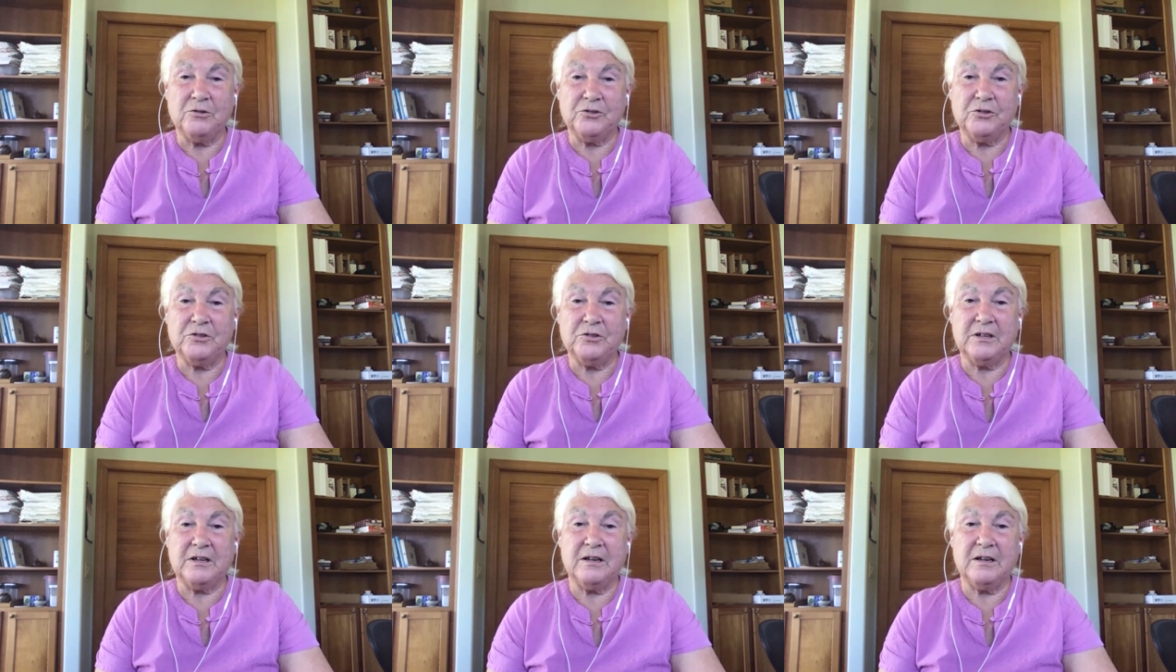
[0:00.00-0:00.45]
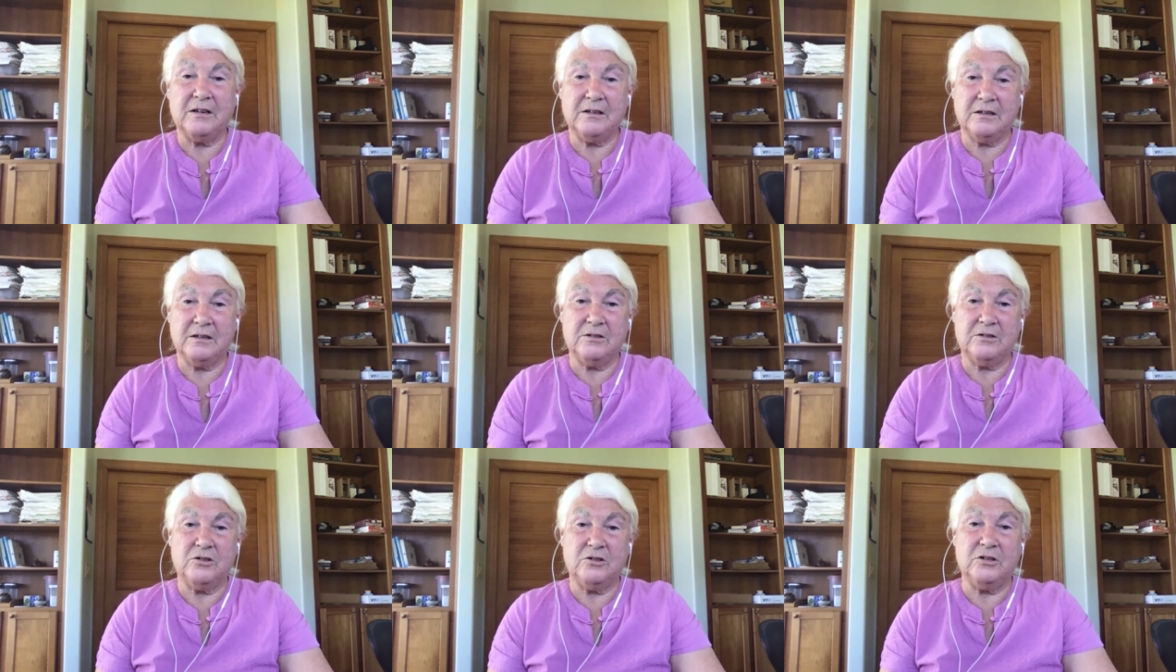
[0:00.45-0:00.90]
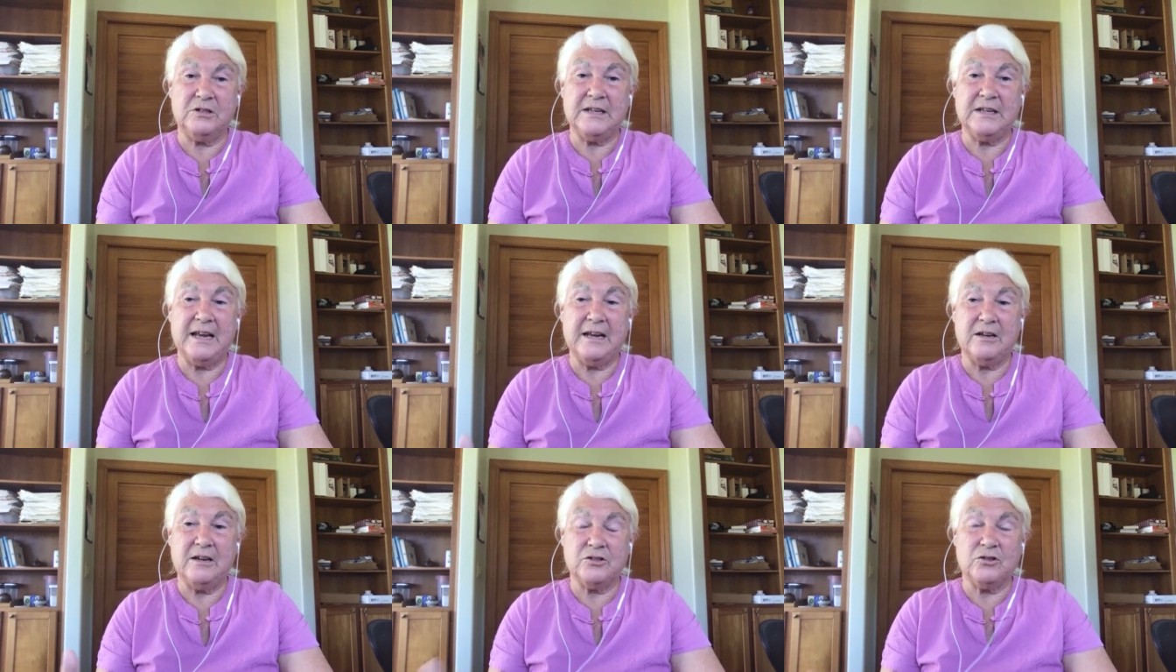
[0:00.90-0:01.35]
So to, to
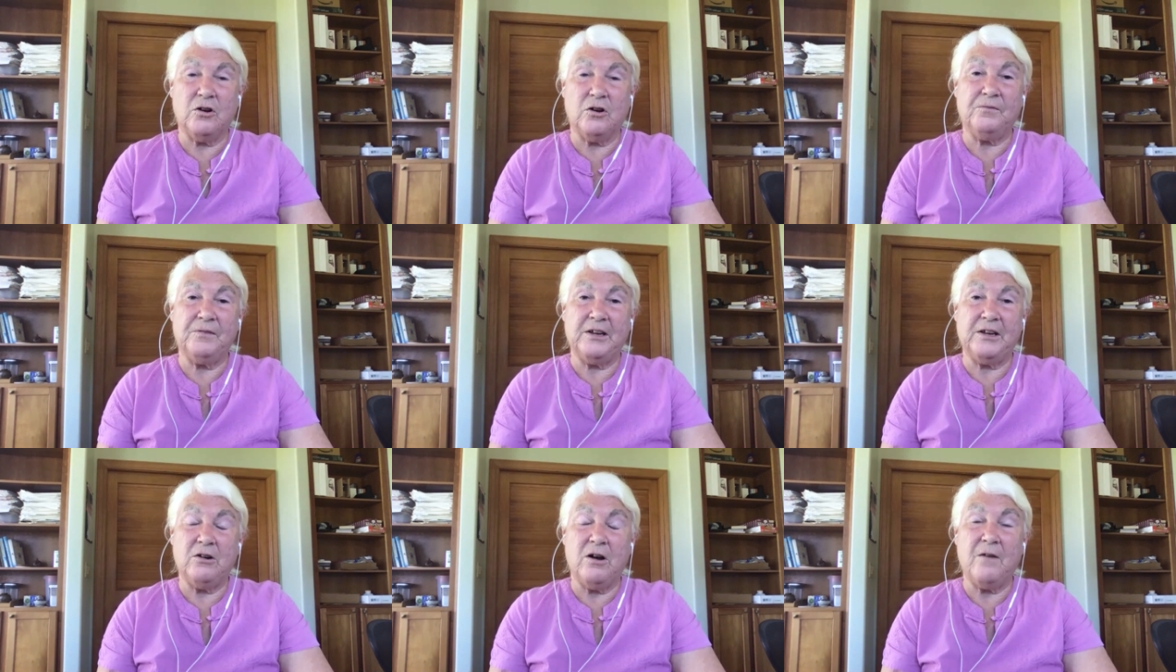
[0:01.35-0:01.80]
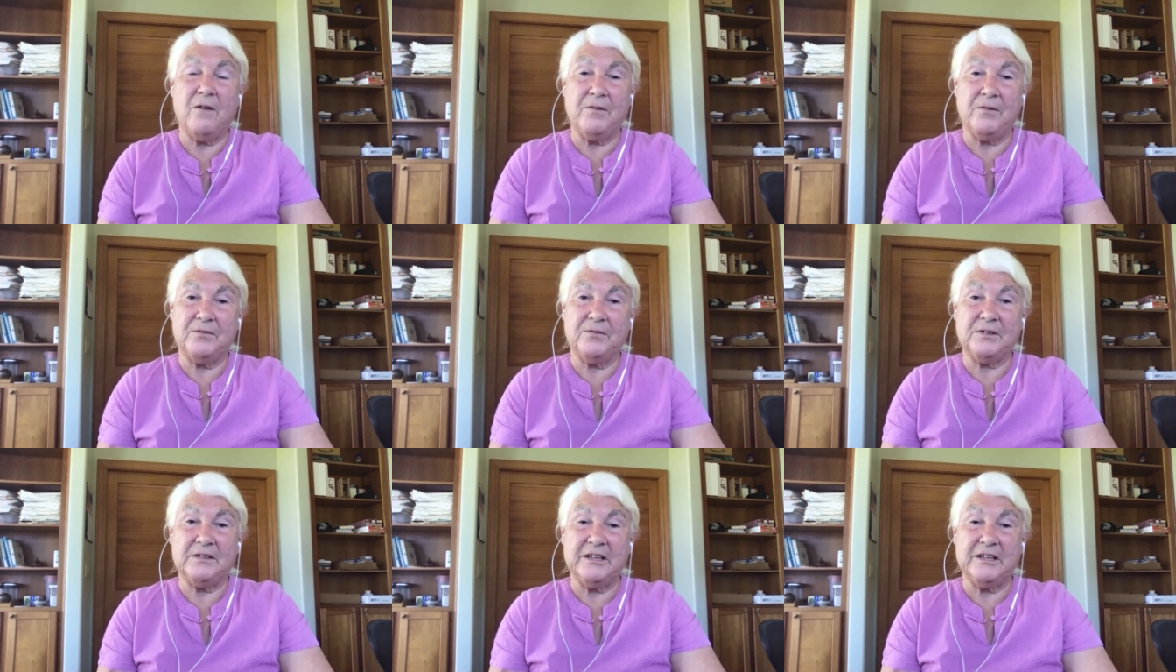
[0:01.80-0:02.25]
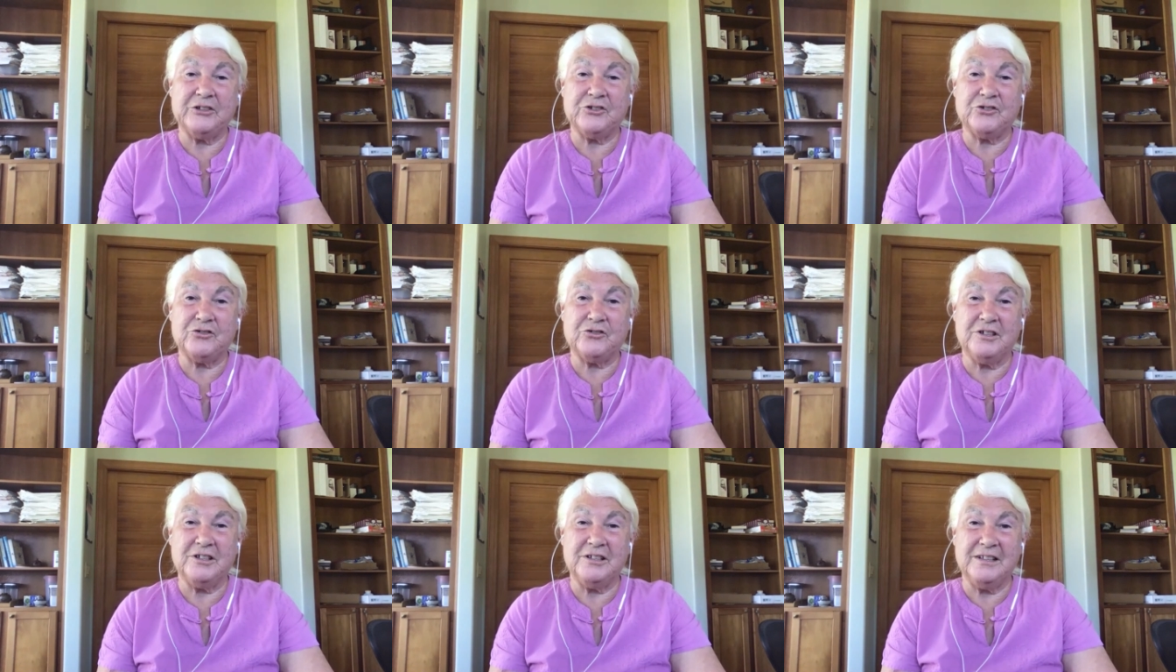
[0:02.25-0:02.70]
take a sulfate off of
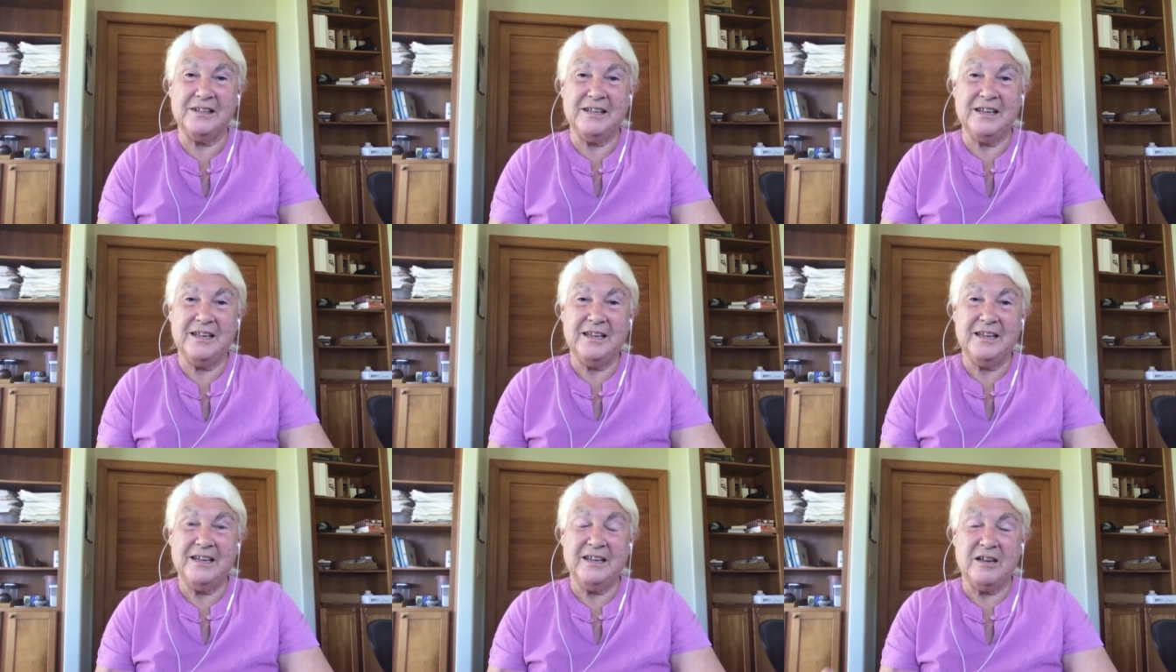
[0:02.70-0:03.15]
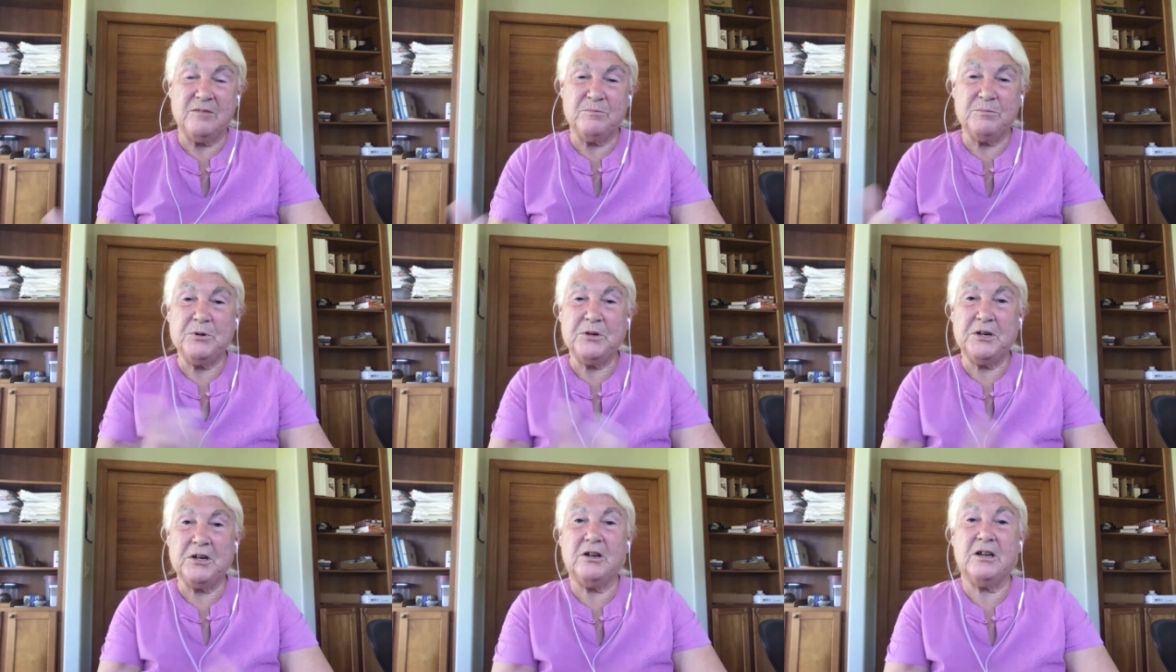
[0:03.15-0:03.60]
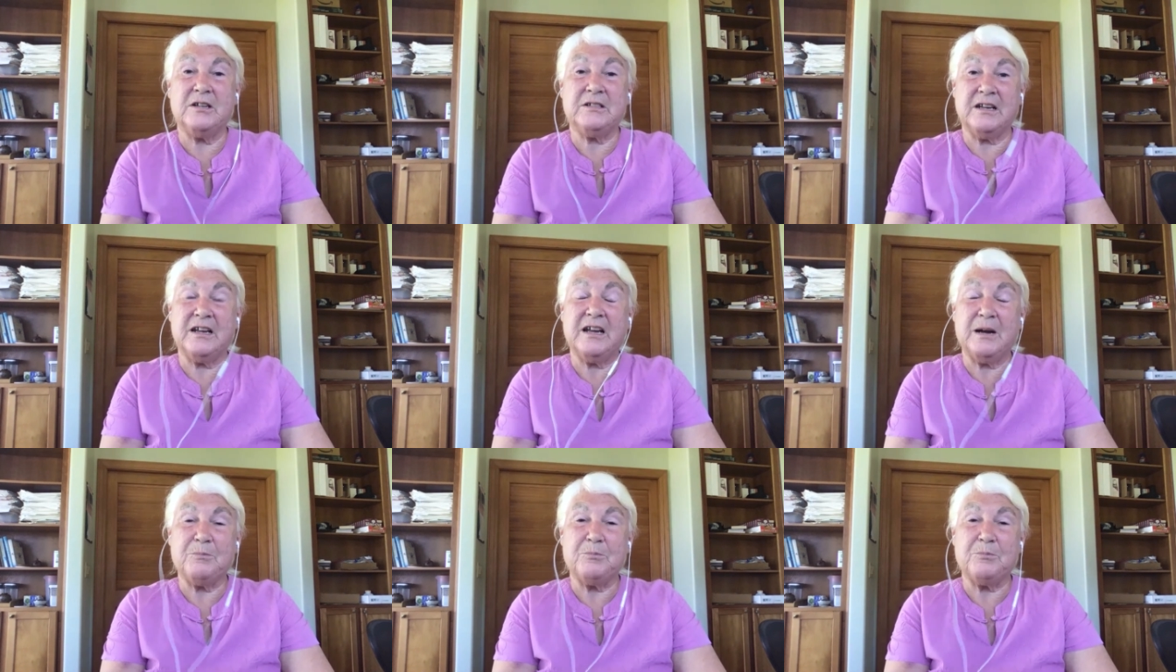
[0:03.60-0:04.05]
cholesterol and put it onto
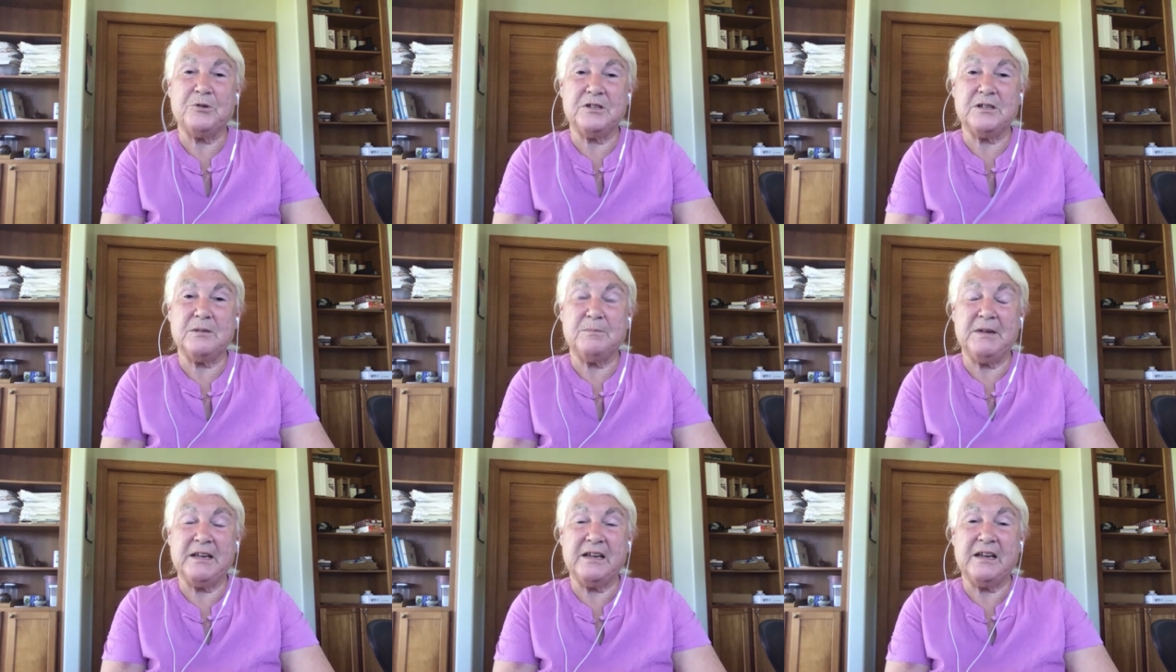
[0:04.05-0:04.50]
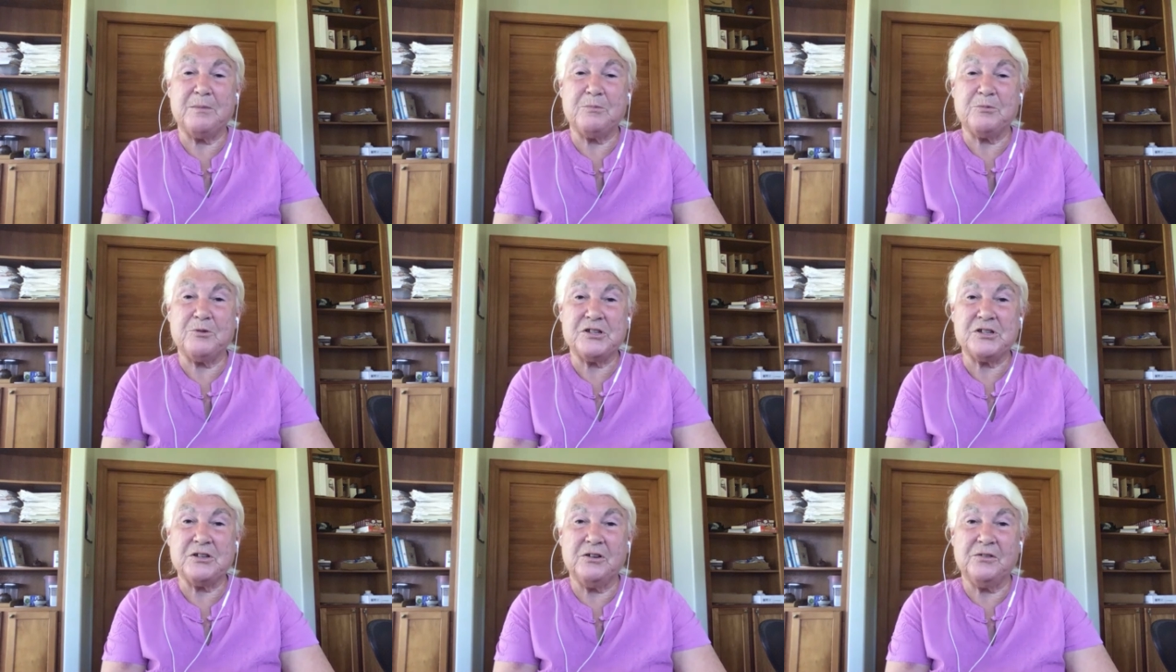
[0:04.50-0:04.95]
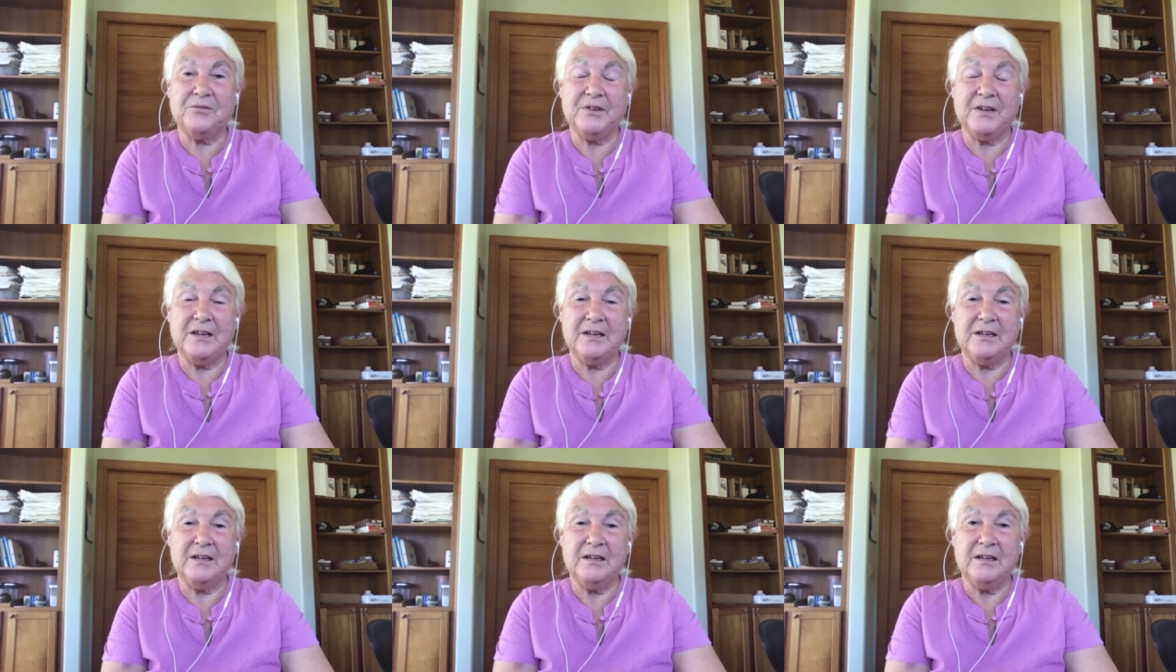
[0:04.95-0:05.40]
heparin to make heparan
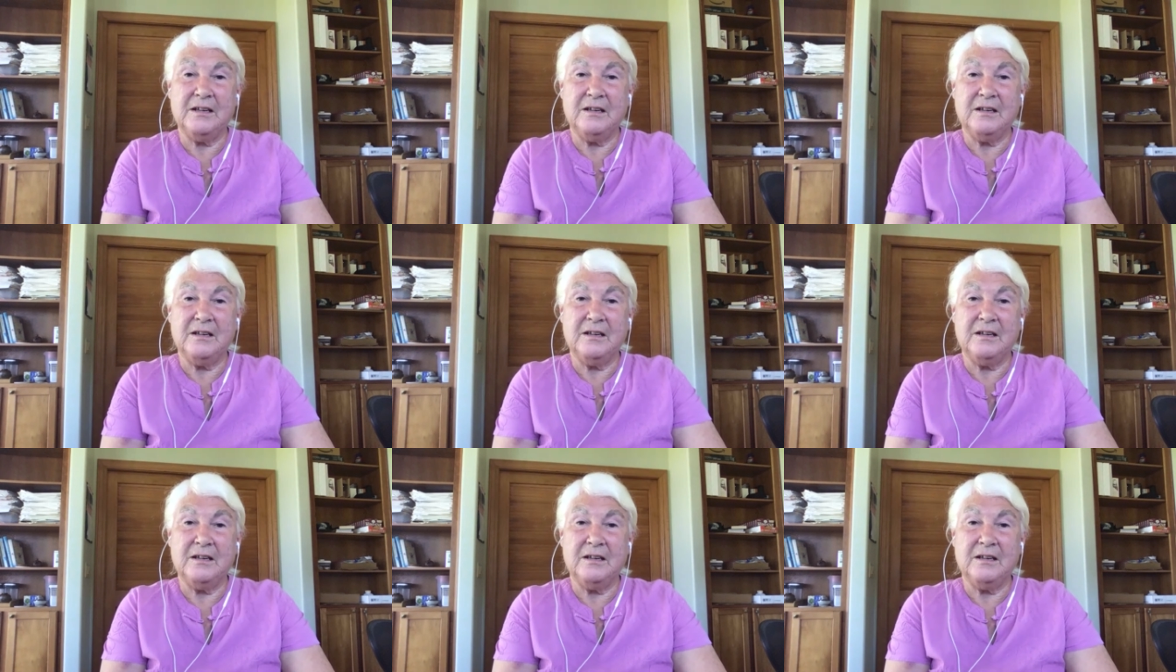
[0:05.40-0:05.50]
sulfate,